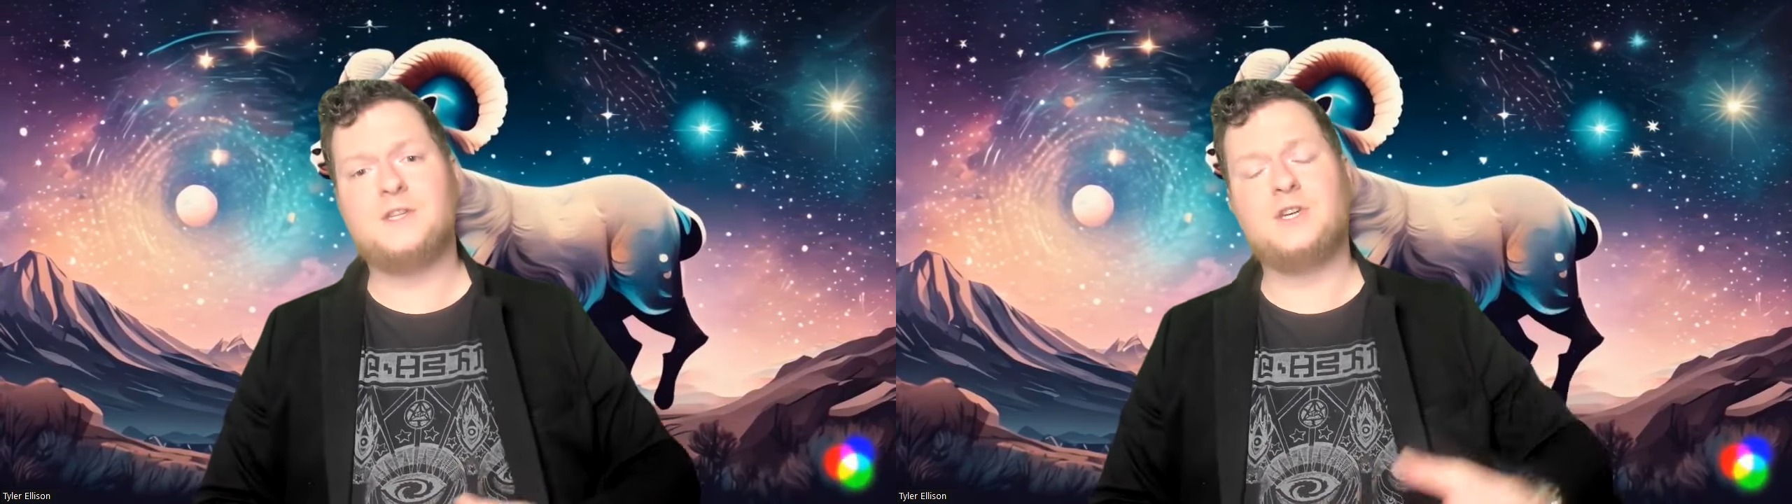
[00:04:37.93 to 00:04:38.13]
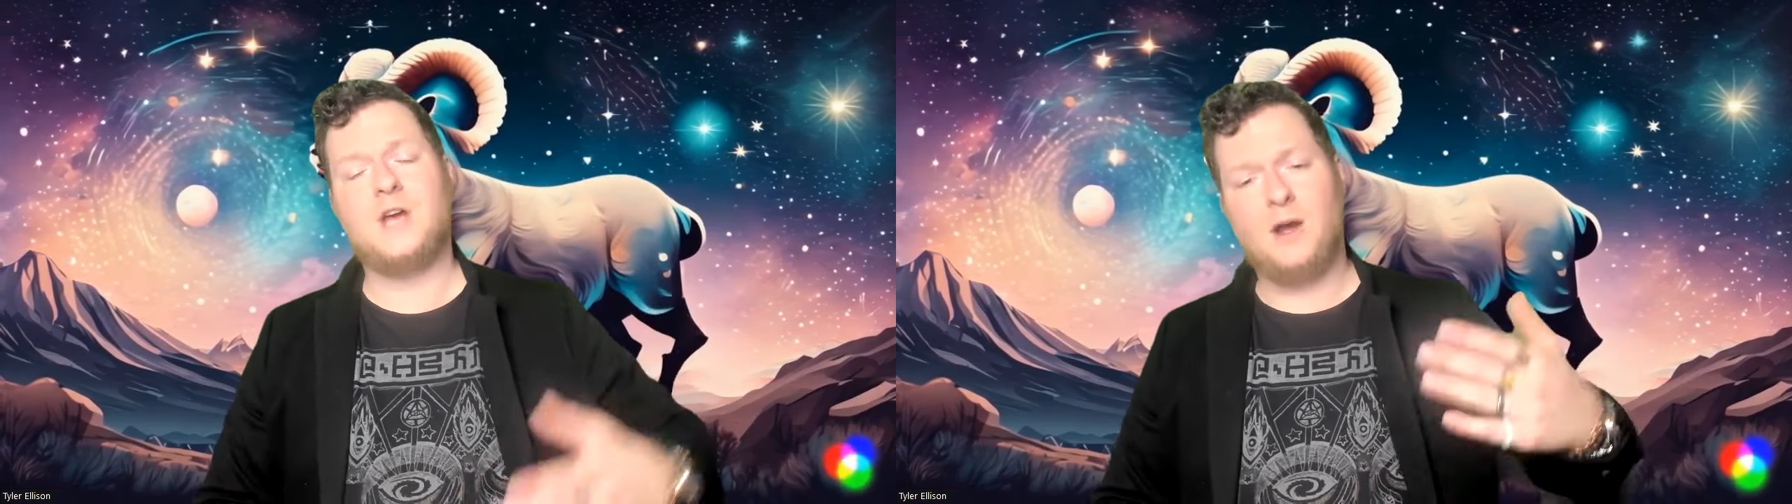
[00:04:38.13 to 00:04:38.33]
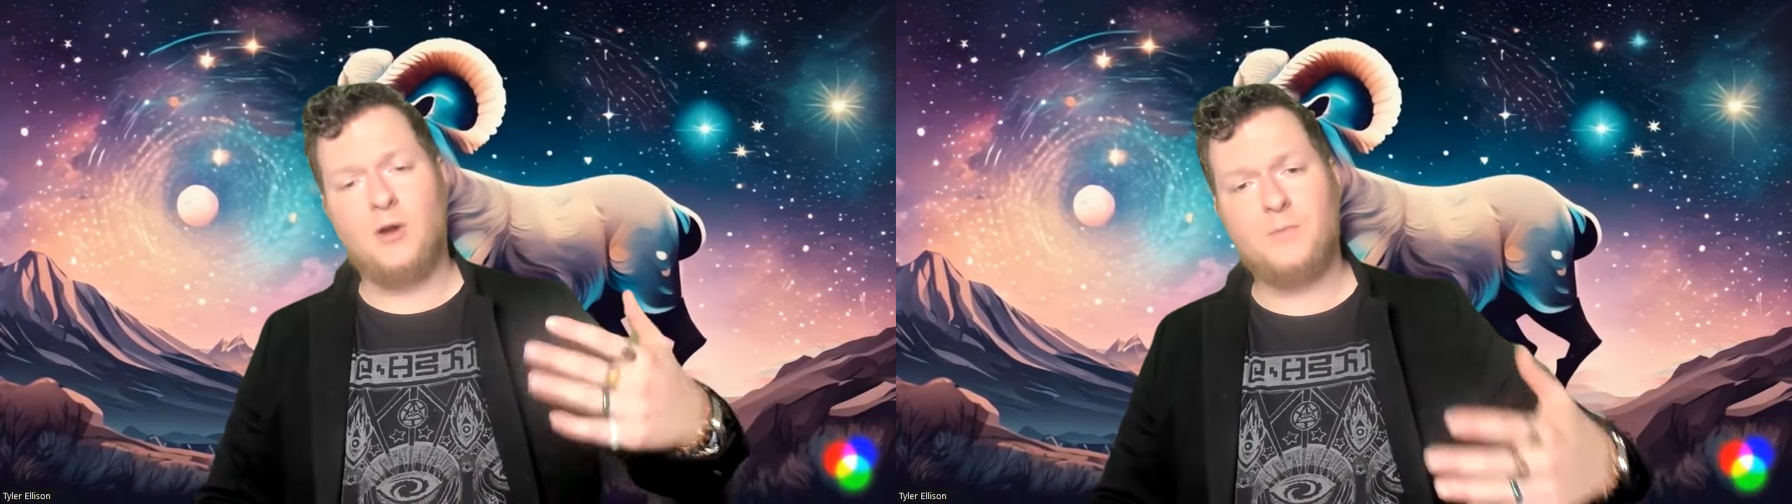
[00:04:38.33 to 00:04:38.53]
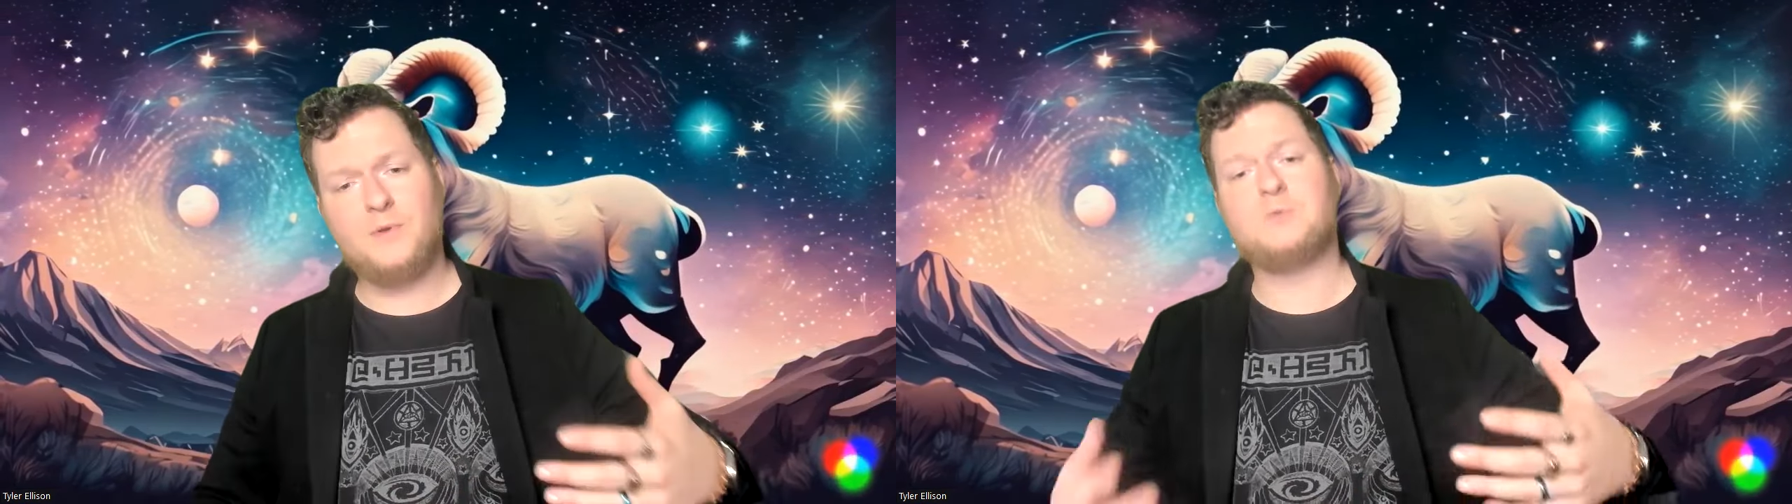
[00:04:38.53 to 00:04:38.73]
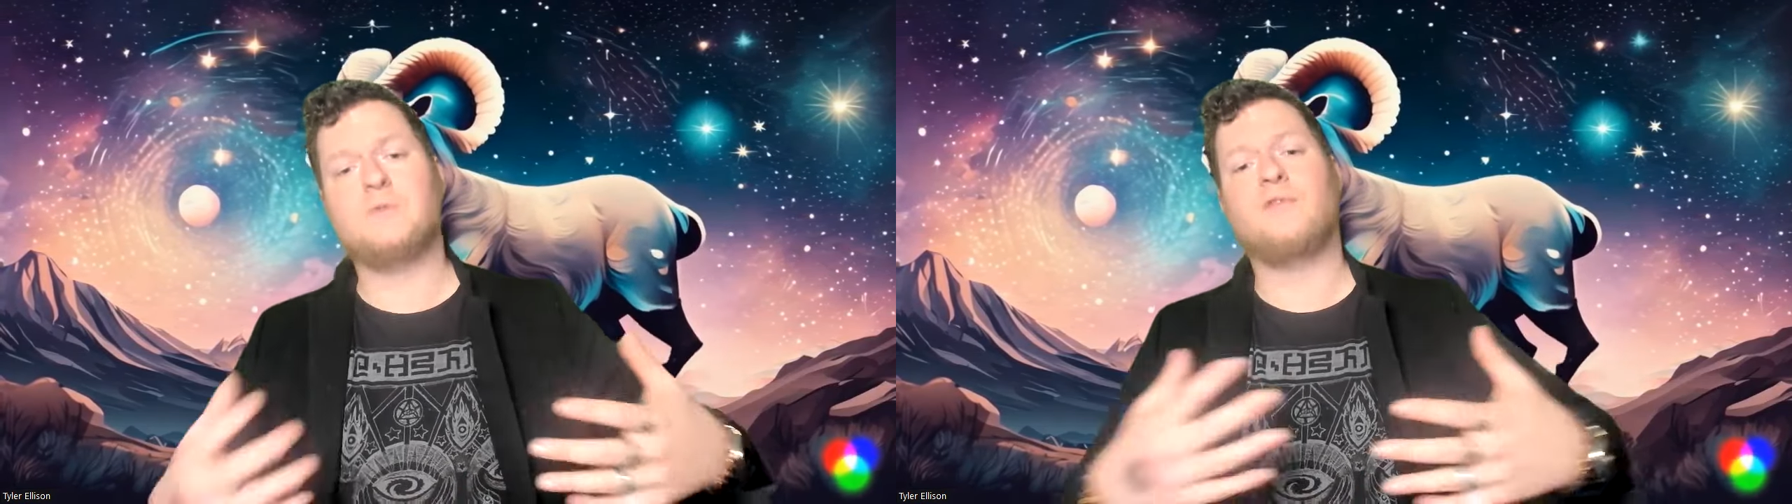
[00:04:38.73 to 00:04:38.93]
to help
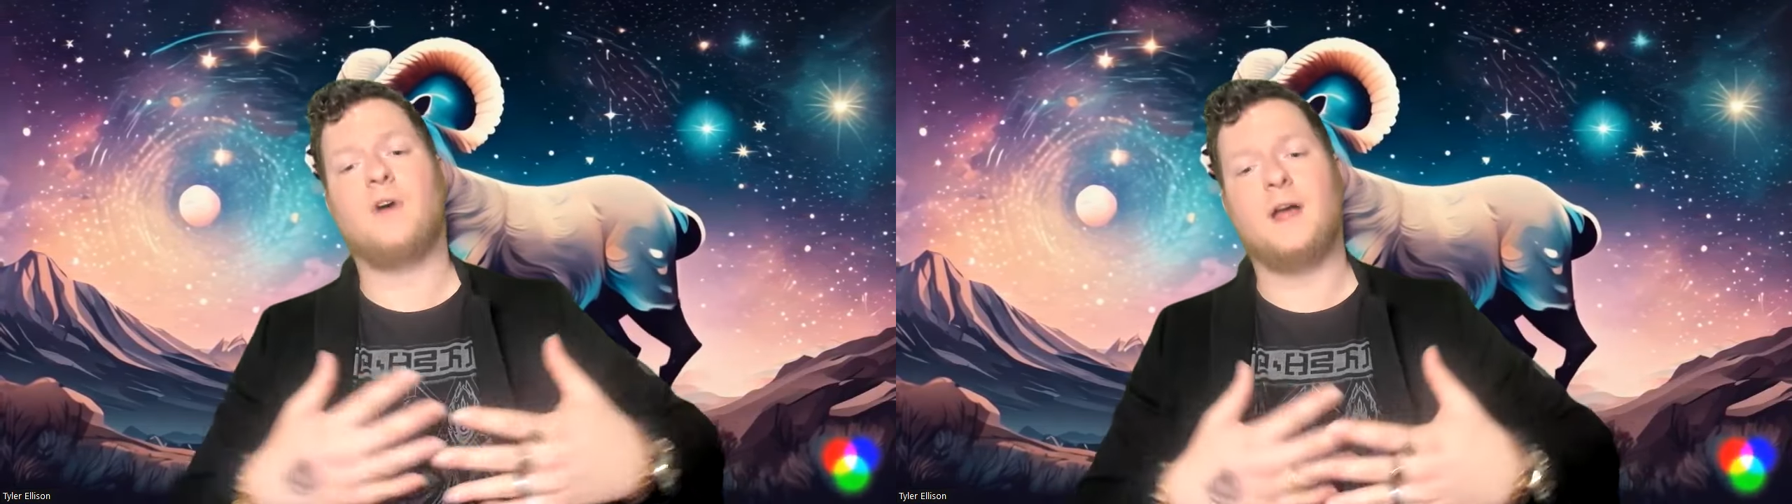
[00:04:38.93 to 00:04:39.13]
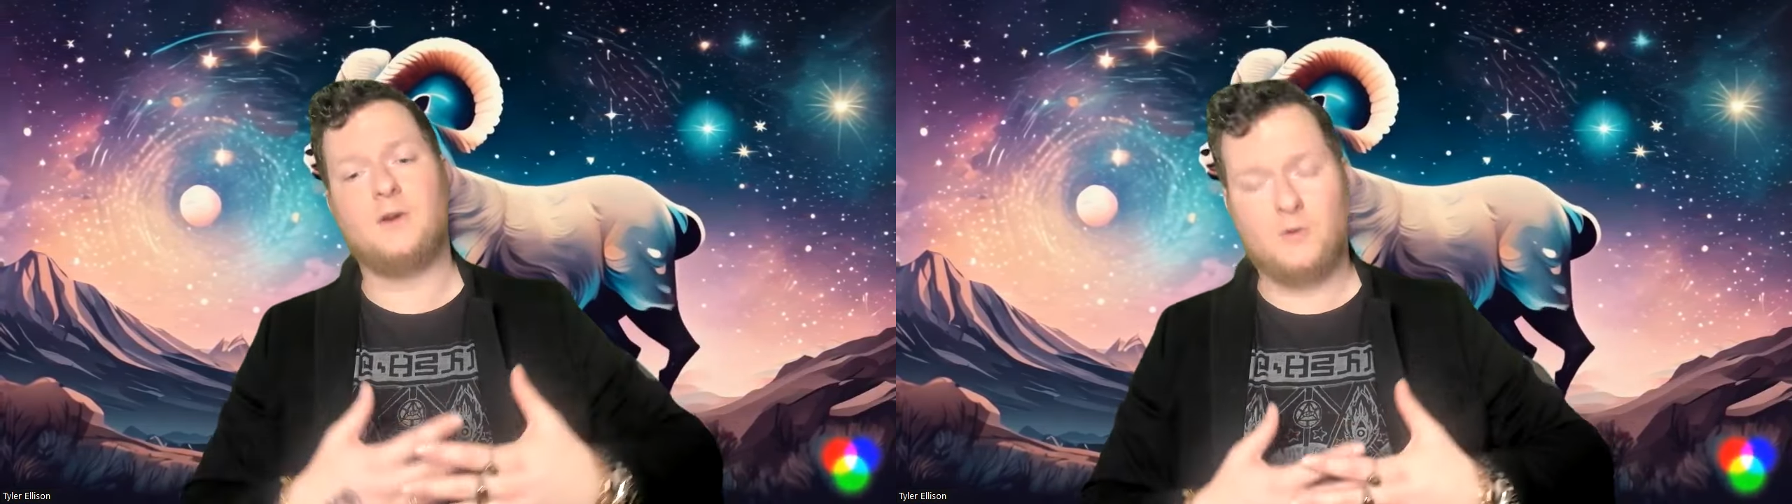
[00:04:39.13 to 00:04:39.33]
us refine